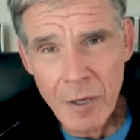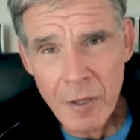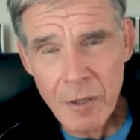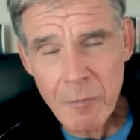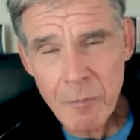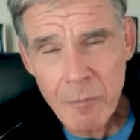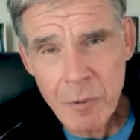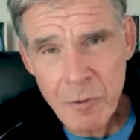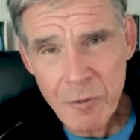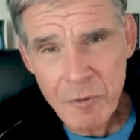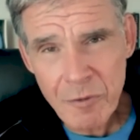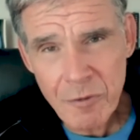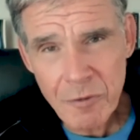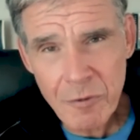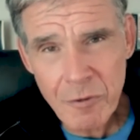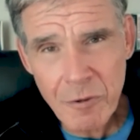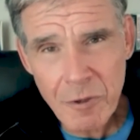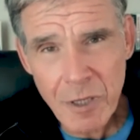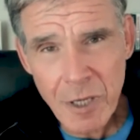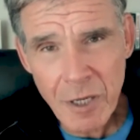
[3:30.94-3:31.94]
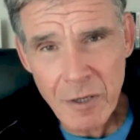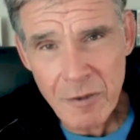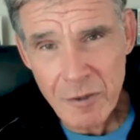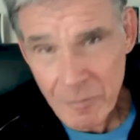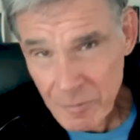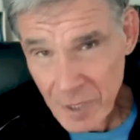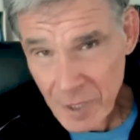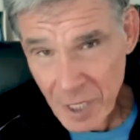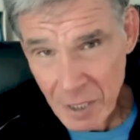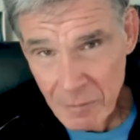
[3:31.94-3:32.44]
the booster in
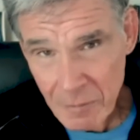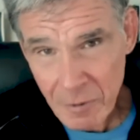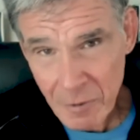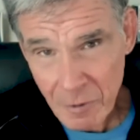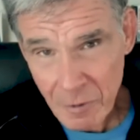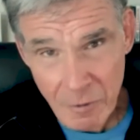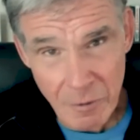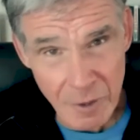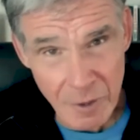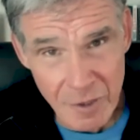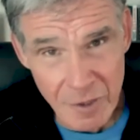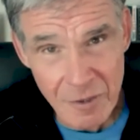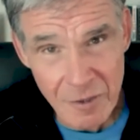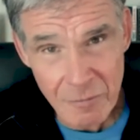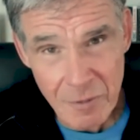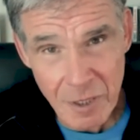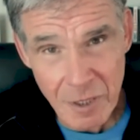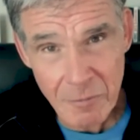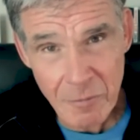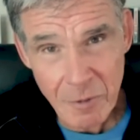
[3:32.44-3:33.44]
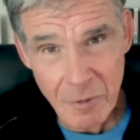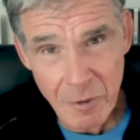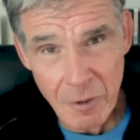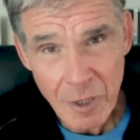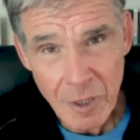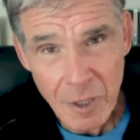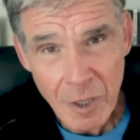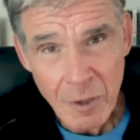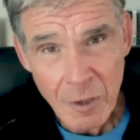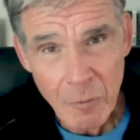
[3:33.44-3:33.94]
September, early September,
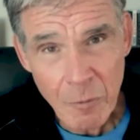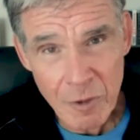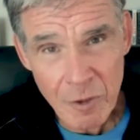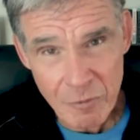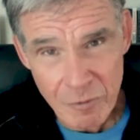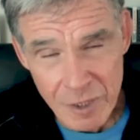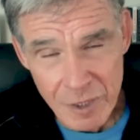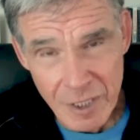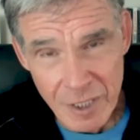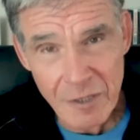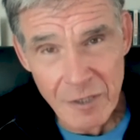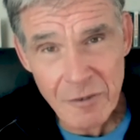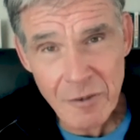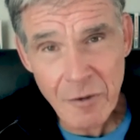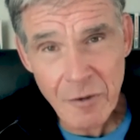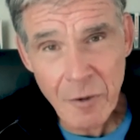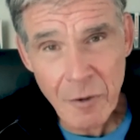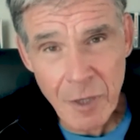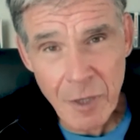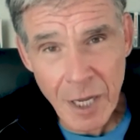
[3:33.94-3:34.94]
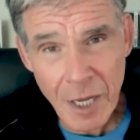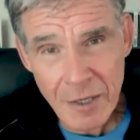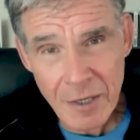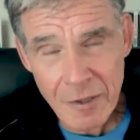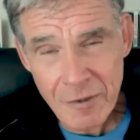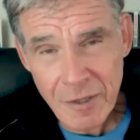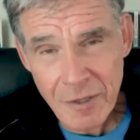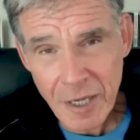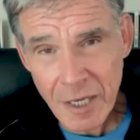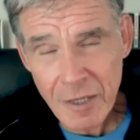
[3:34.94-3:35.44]
was released in the United
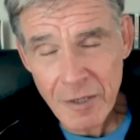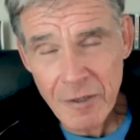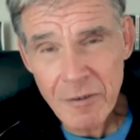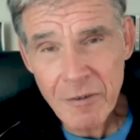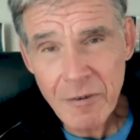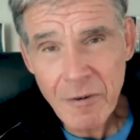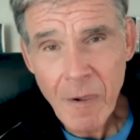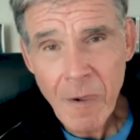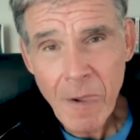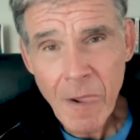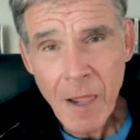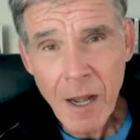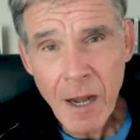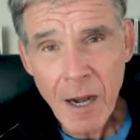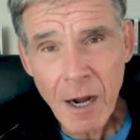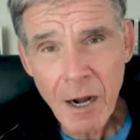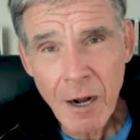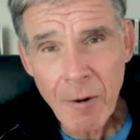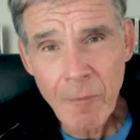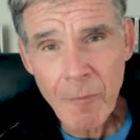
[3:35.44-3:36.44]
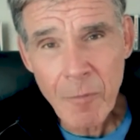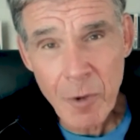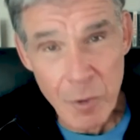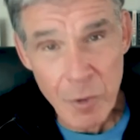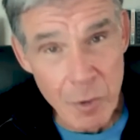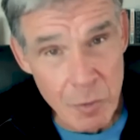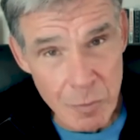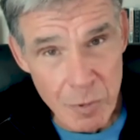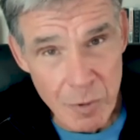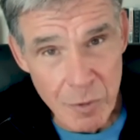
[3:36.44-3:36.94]
States, uh, the
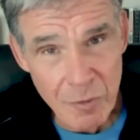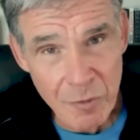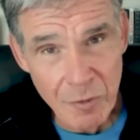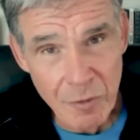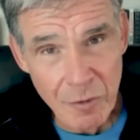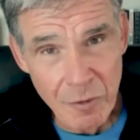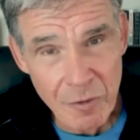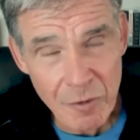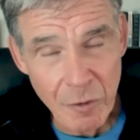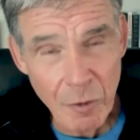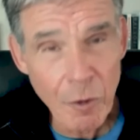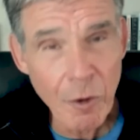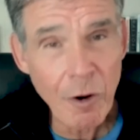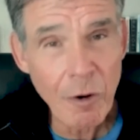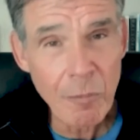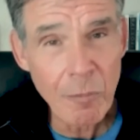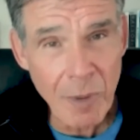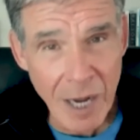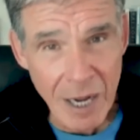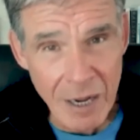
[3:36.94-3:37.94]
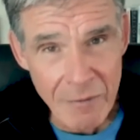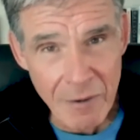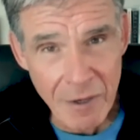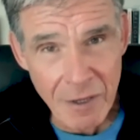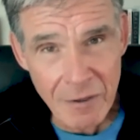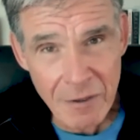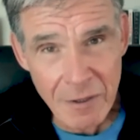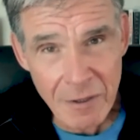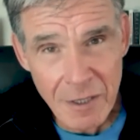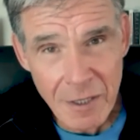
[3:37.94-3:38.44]
new booster, so called
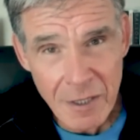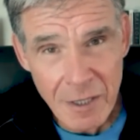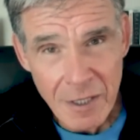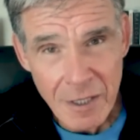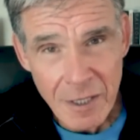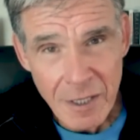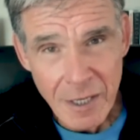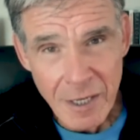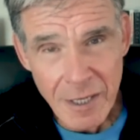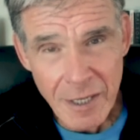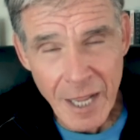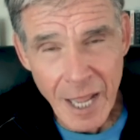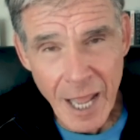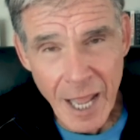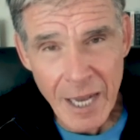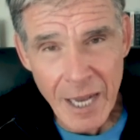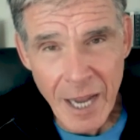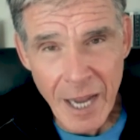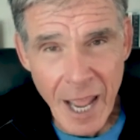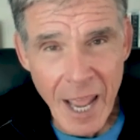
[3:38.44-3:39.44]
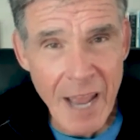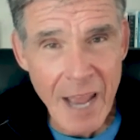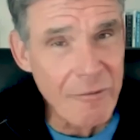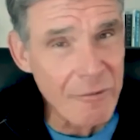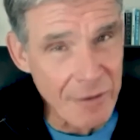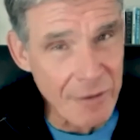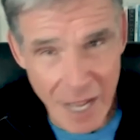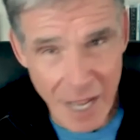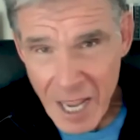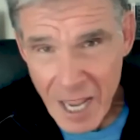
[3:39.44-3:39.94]
bivalent, it had a half
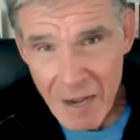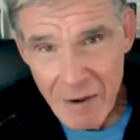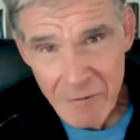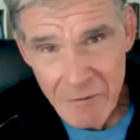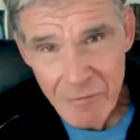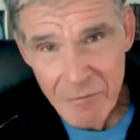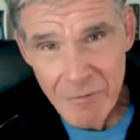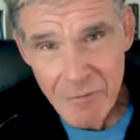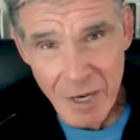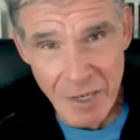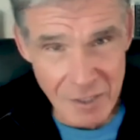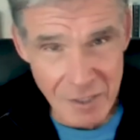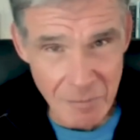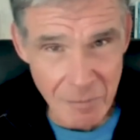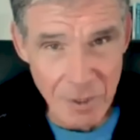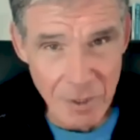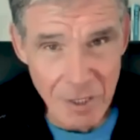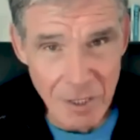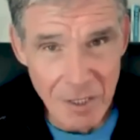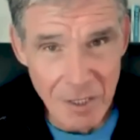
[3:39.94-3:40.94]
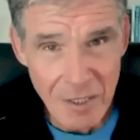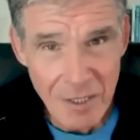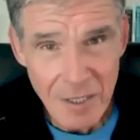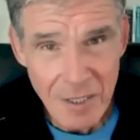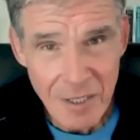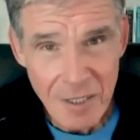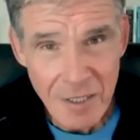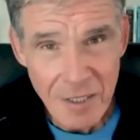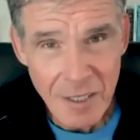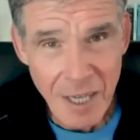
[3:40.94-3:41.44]
and half recipe.
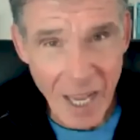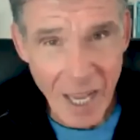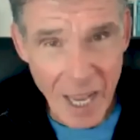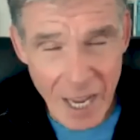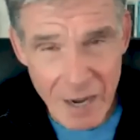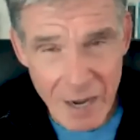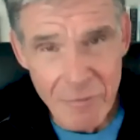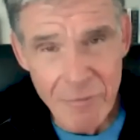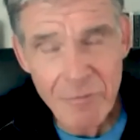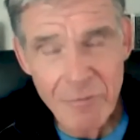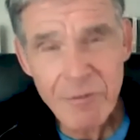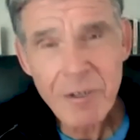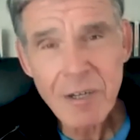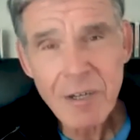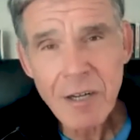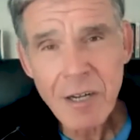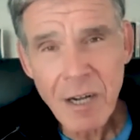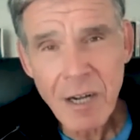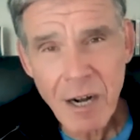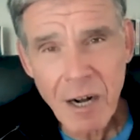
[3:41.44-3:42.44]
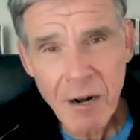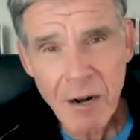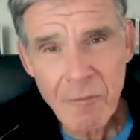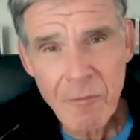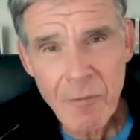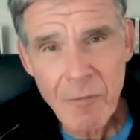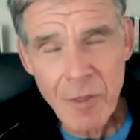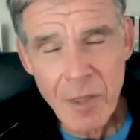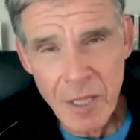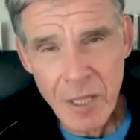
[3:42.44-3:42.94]
Half of
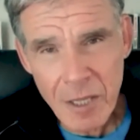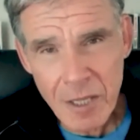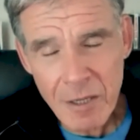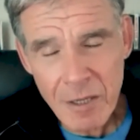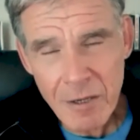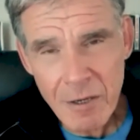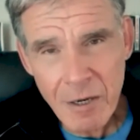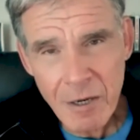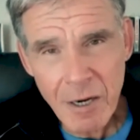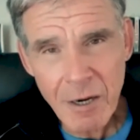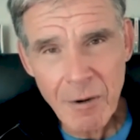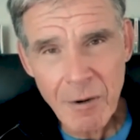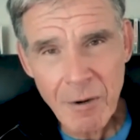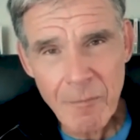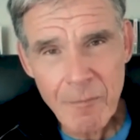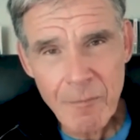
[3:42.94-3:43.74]
the uh,